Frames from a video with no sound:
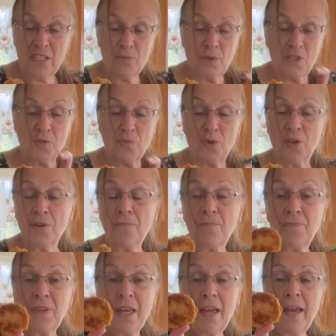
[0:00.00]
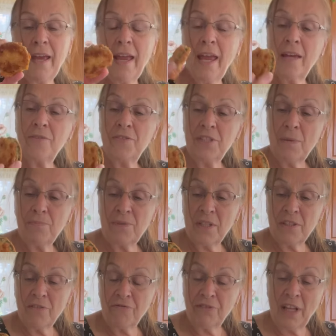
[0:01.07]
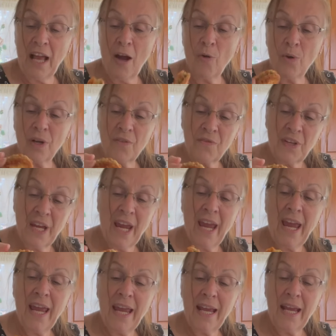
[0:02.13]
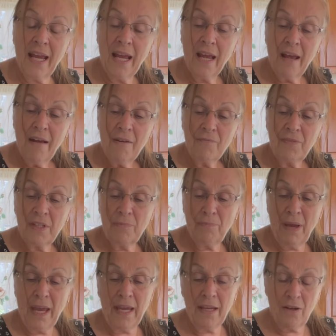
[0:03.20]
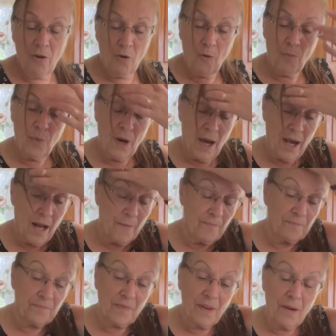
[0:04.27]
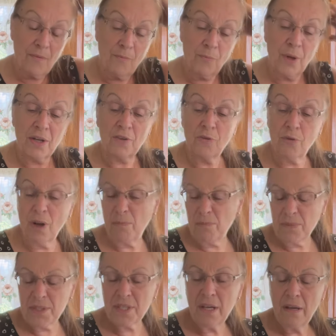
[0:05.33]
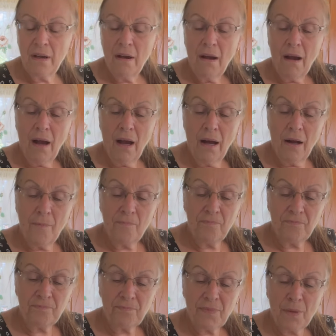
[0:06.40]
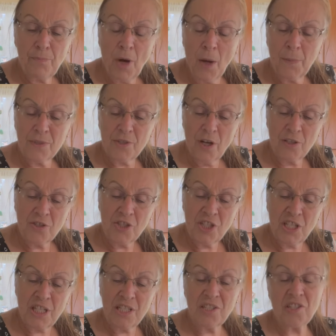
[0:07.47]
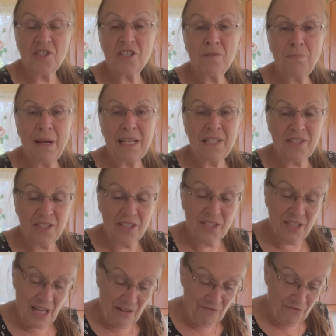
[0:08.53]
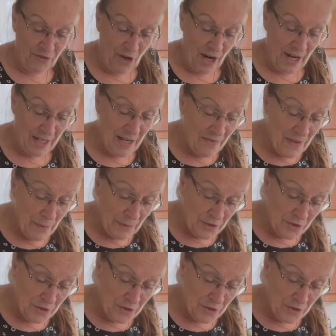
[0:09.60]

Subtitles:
ones were, and dipped in the flour, the egg, the panko breadcrumbs, Parmesan cheese and spices, and fried. And they weren't